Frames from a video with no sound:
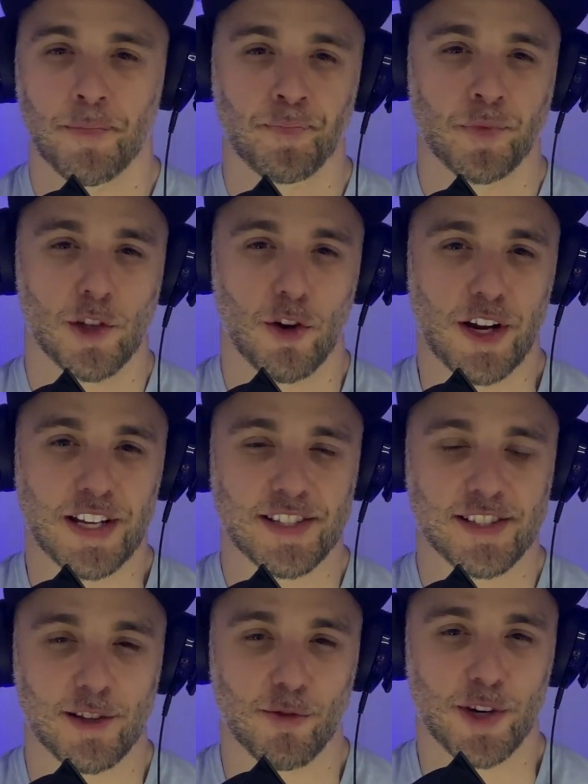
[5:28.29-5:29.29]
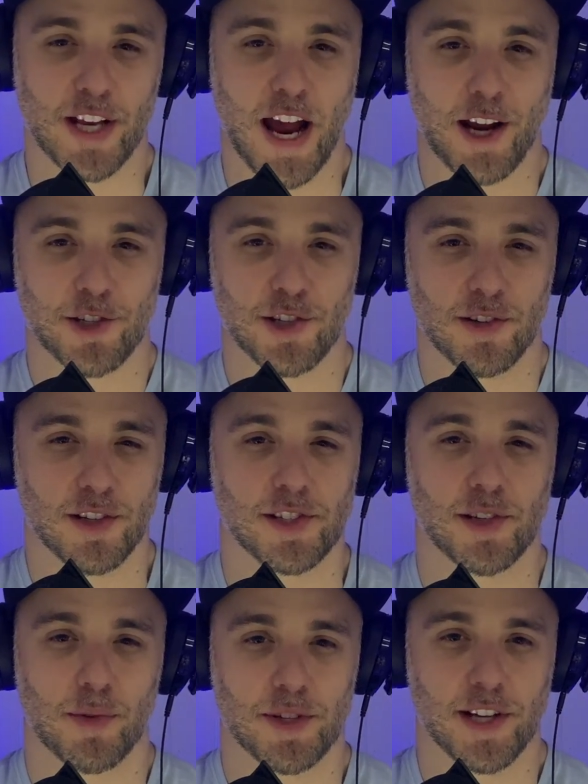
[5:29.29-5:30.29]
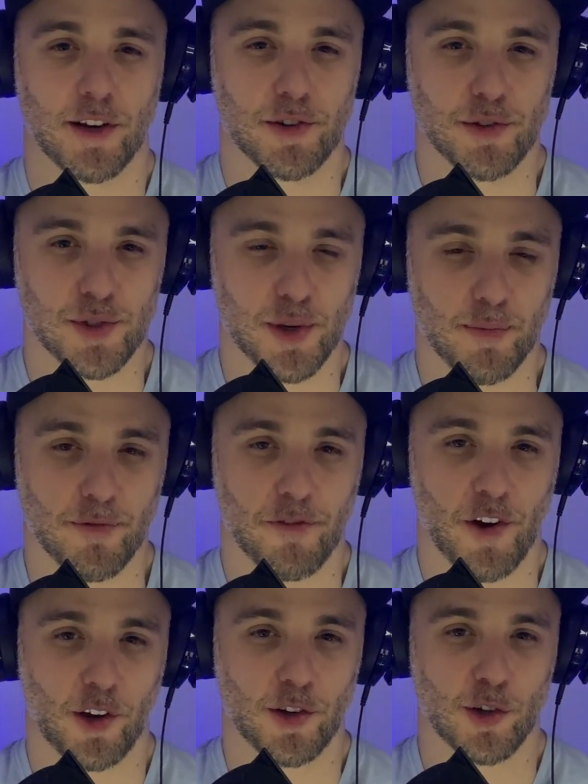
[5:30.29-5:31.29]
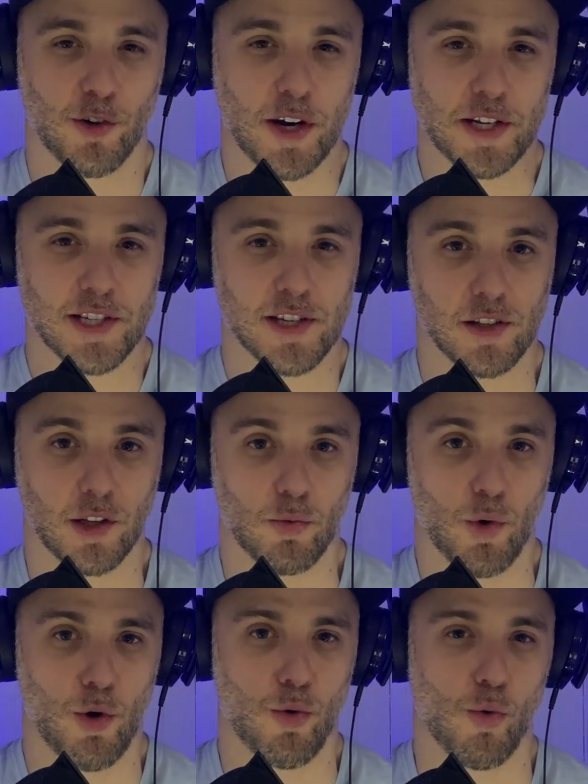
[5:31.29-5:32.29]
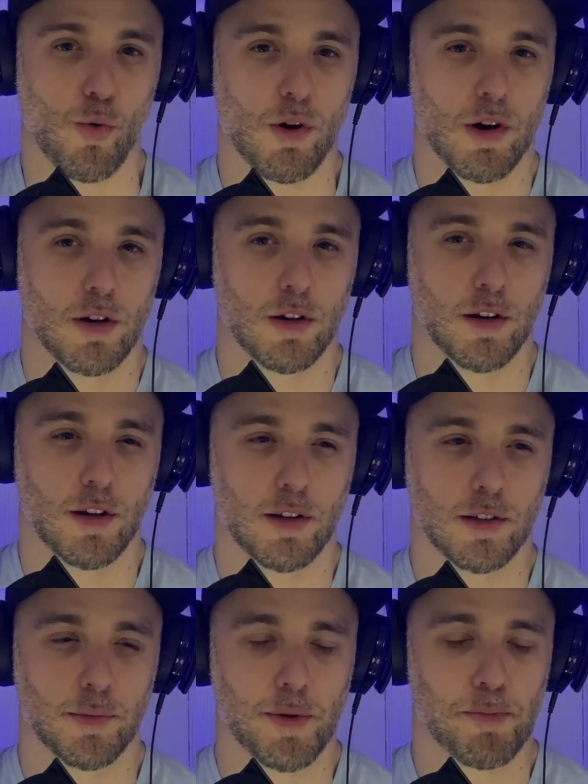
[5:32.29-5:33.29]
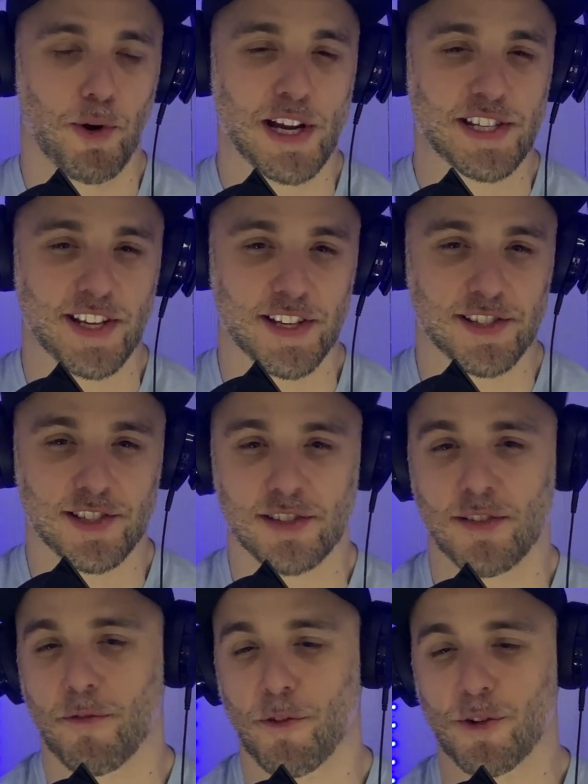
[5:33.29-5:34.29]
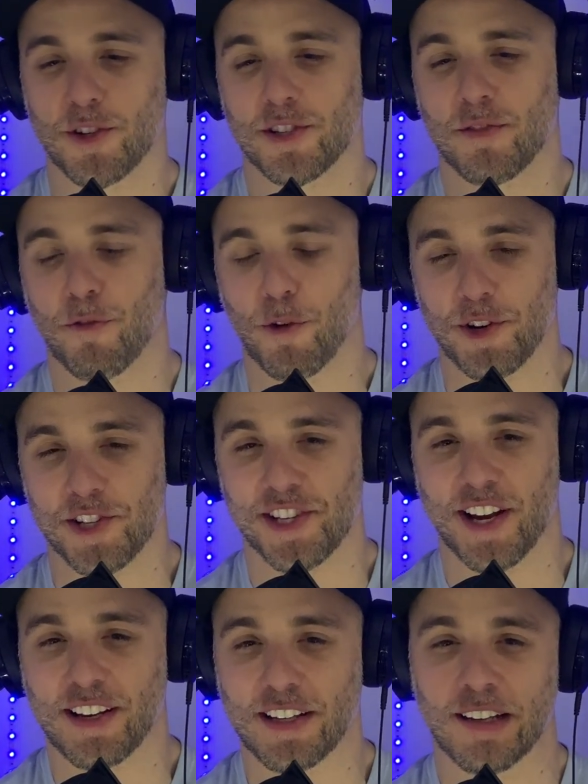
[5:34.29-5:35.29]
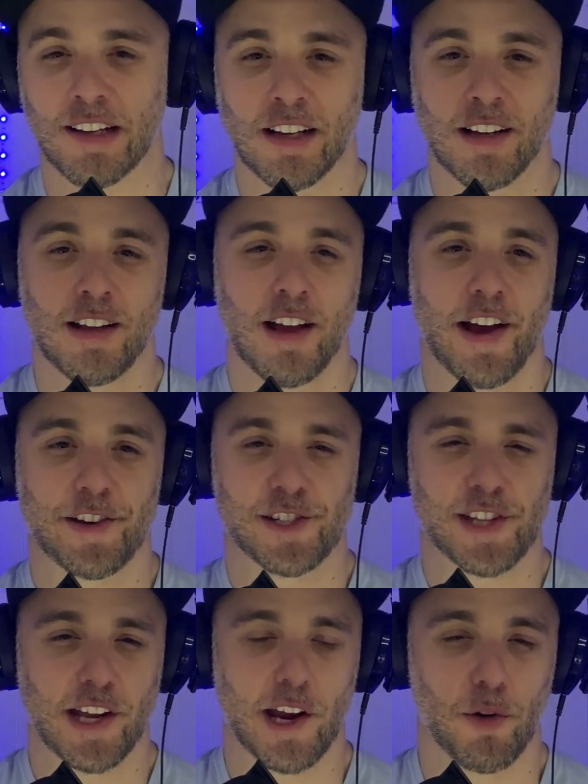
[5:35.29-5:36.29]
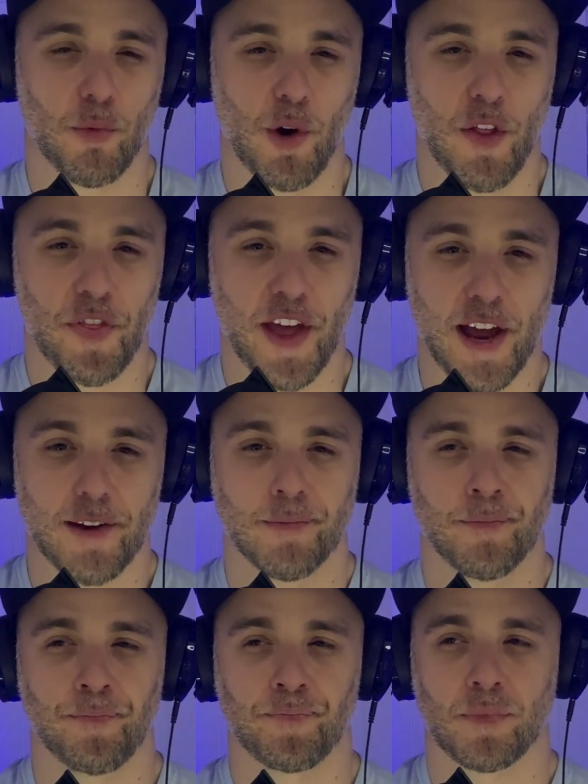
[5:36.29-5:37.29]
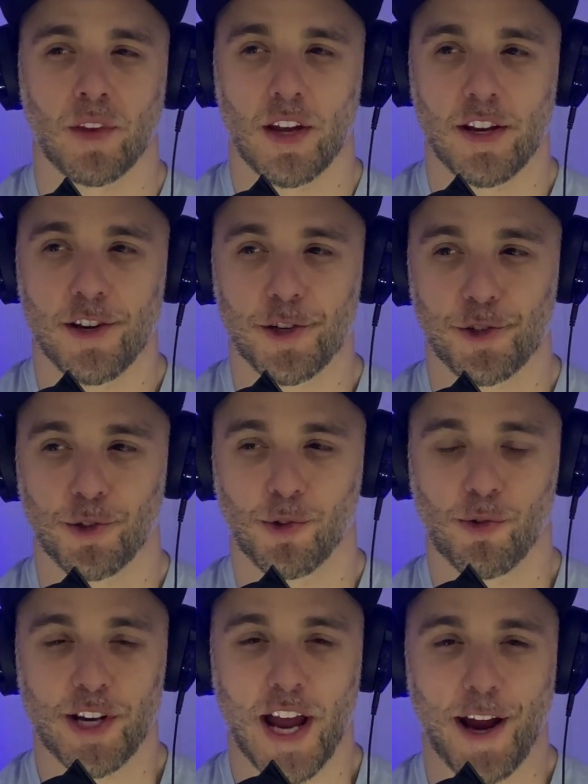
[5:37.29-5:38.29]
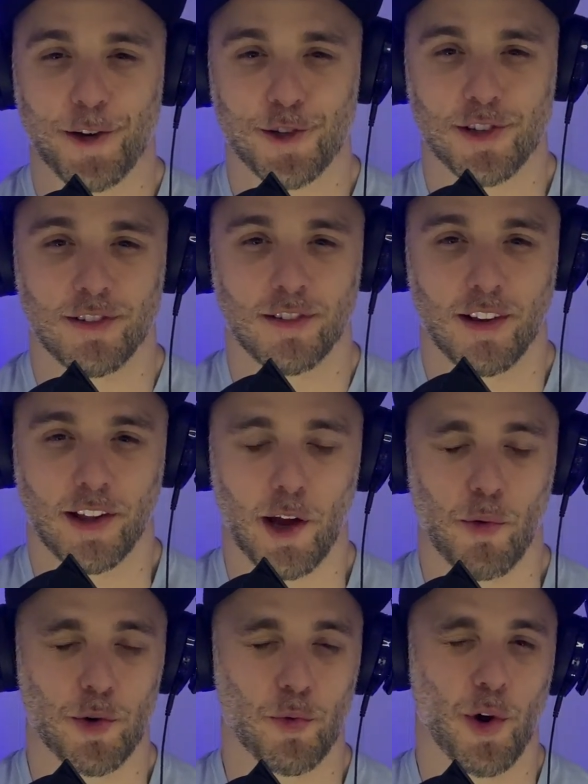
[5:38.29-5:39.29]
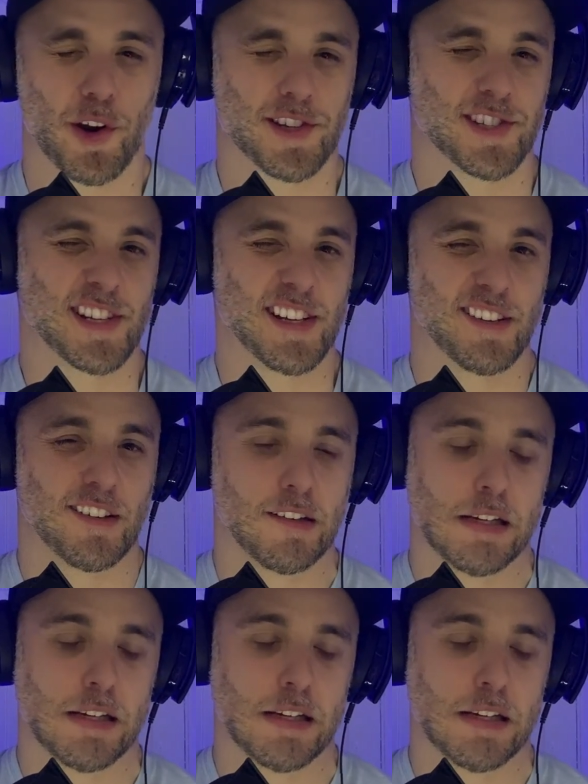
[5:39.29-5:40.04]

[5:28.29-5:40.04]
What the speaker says: your instant reaction to someone telling you something fucking crazy, and you're like, whoa, let me process for a second. I just think I don't want that initial reaction. Like, I wouldn't want to see it.